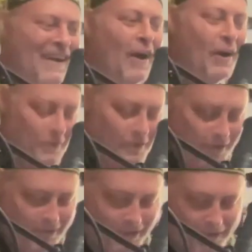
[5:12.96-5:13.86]
Oh,
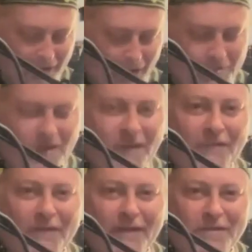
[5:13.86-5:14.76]
okay. I'll save that
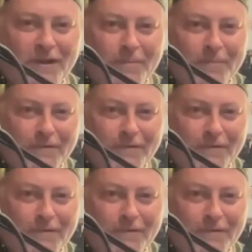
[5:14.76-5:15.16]
for next time.